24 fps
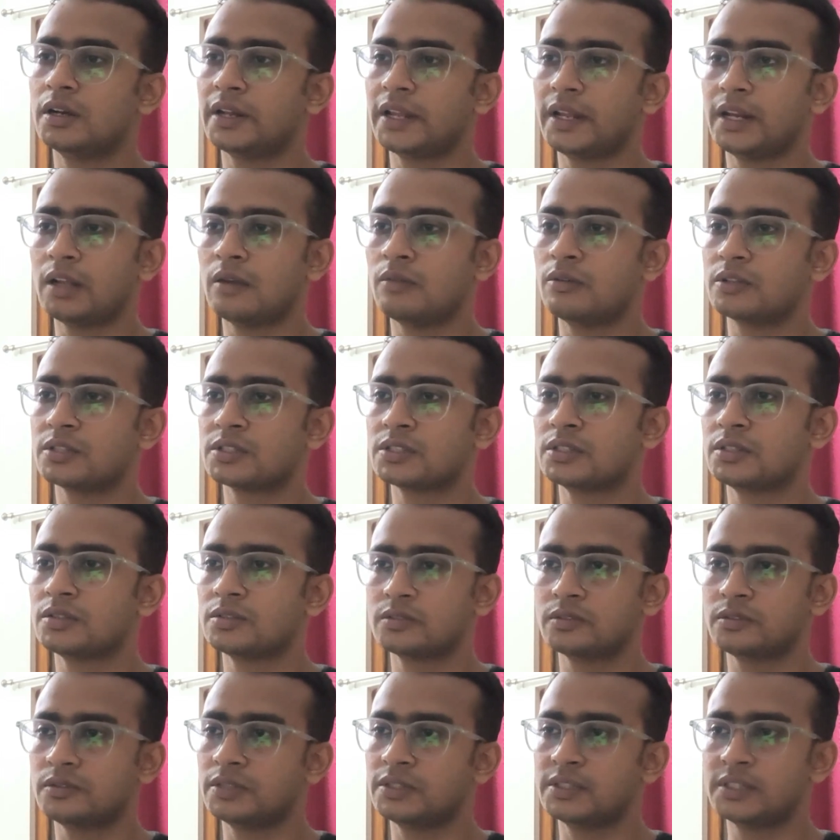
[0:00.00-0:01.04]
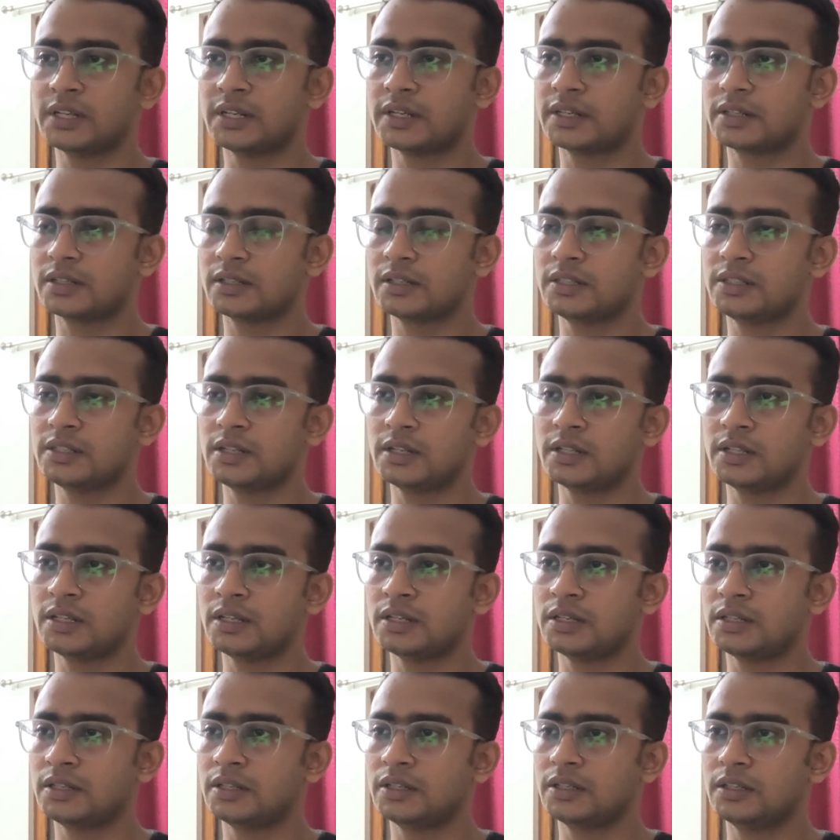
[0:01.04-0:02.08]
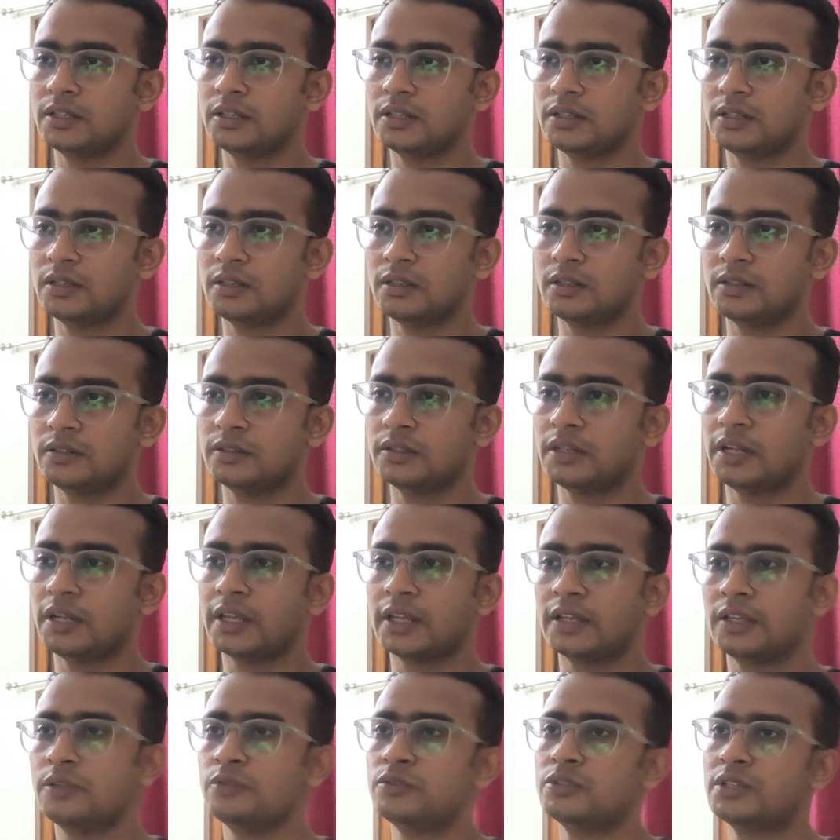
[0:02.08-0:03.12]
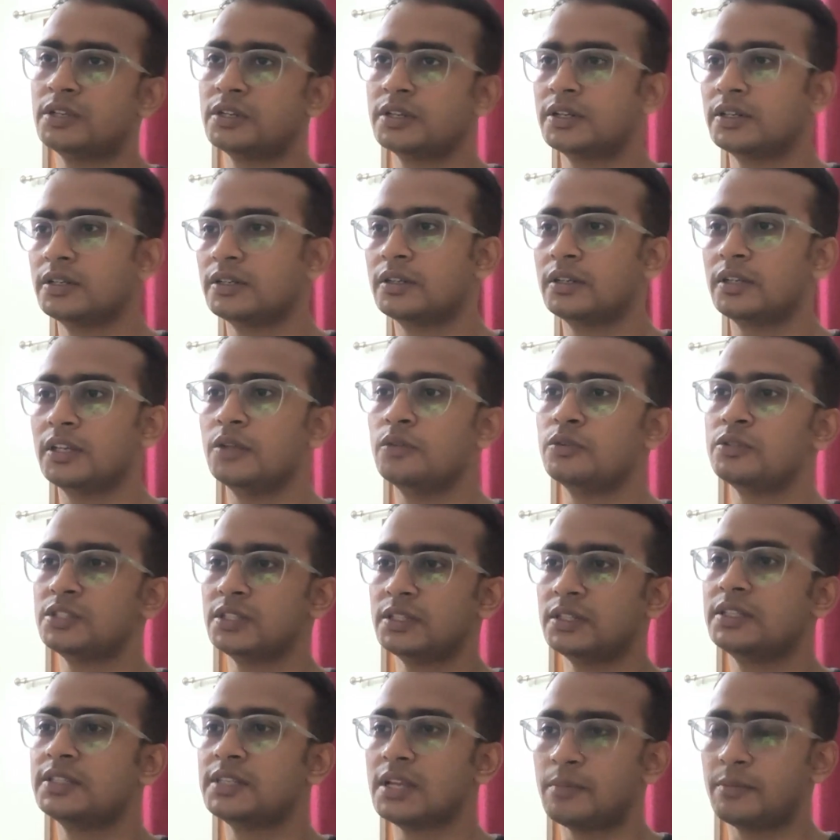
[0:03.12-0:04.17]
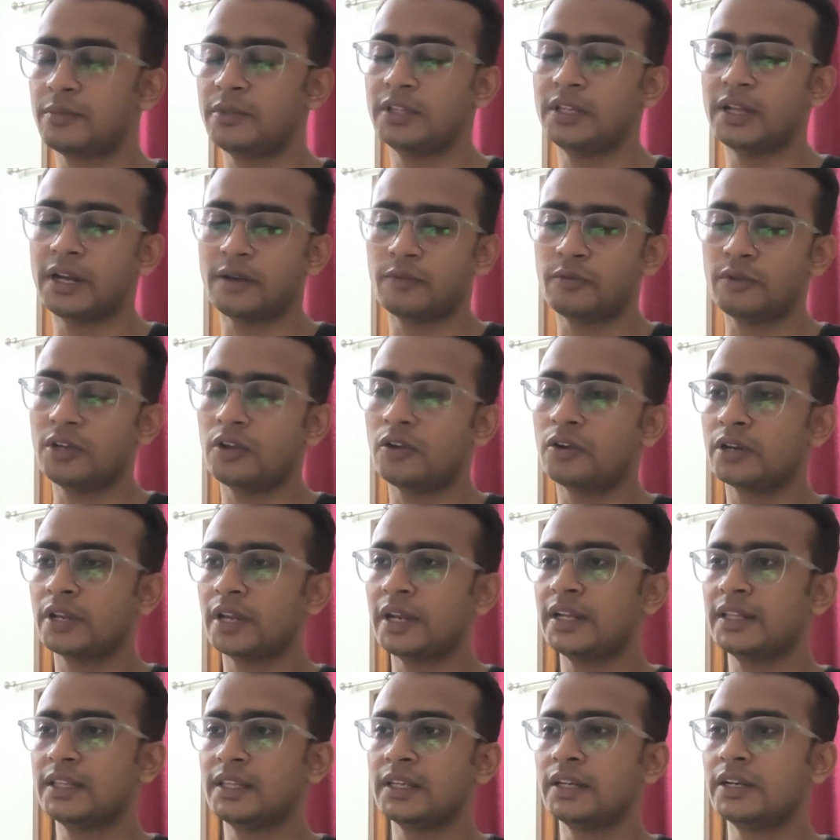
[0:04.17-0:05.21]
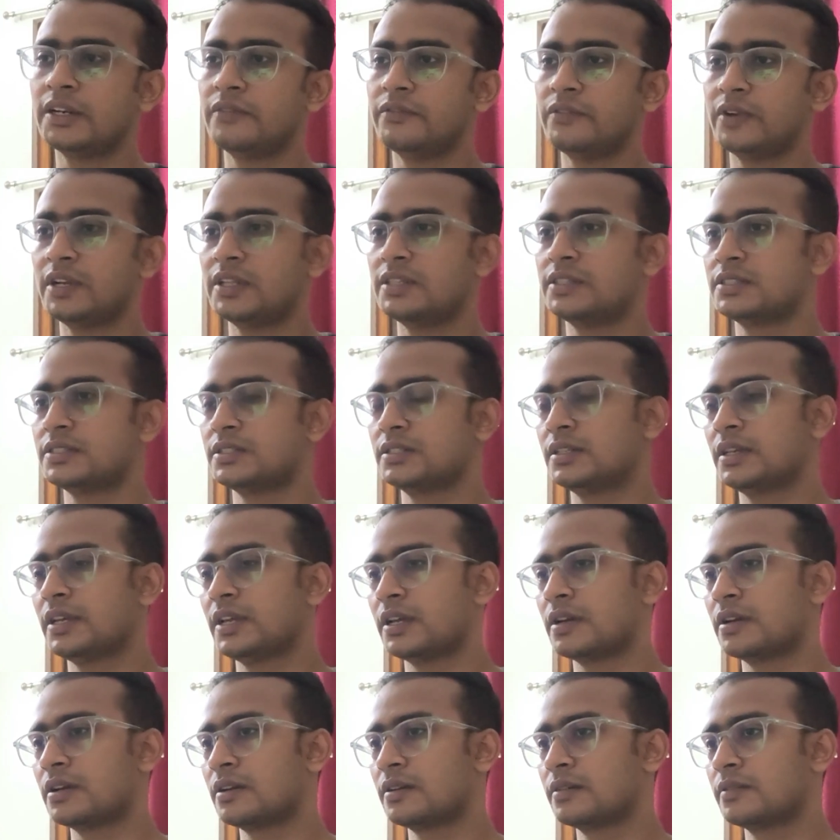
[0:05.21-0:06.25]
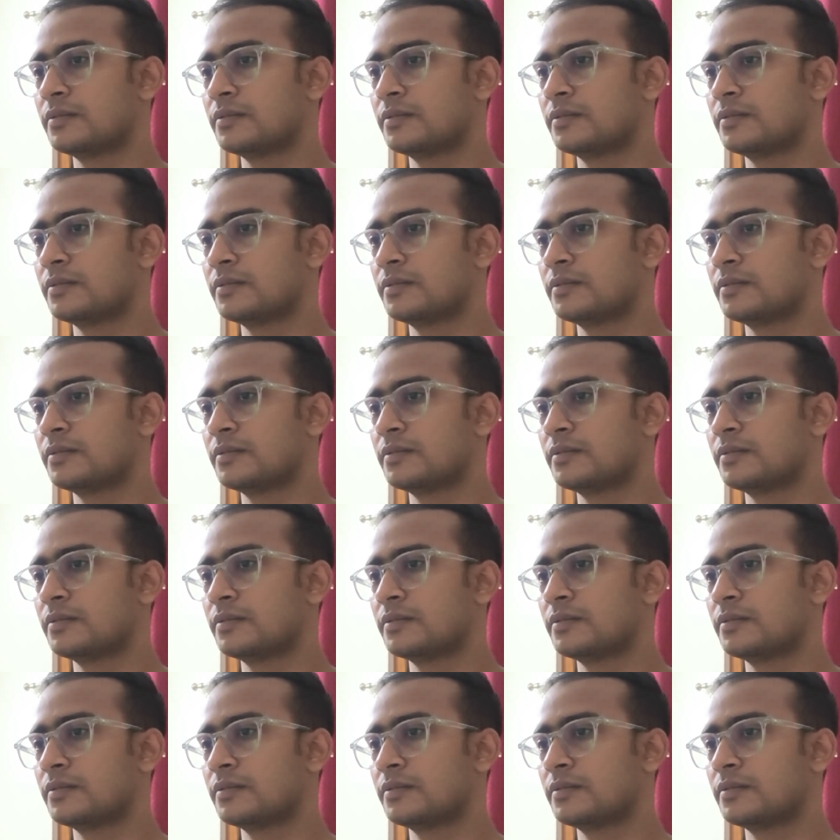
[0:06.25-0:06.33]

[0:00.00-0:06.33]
10 hours. So is that the like user using this app in that way, or anything difference here?